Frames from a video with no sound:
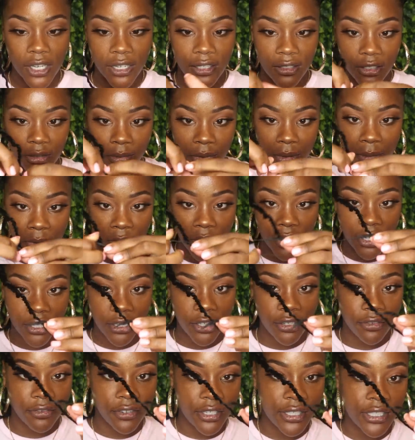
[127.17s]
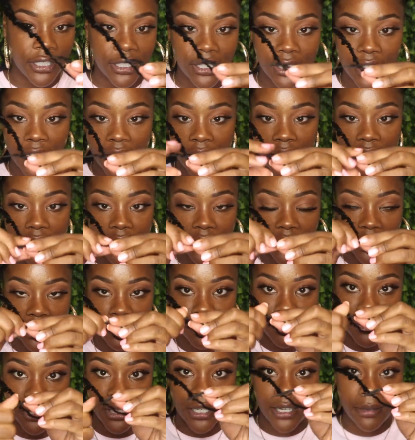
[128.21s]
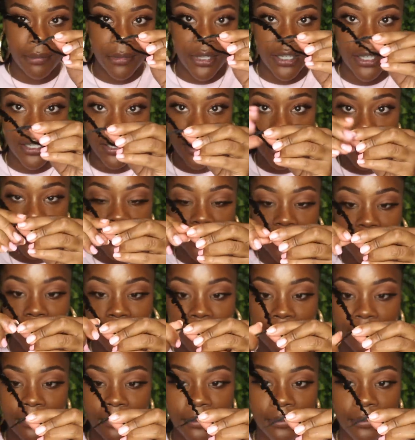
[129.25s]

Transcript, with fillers: Take a little bit more of the Gorilla Snot and just put it at my ends.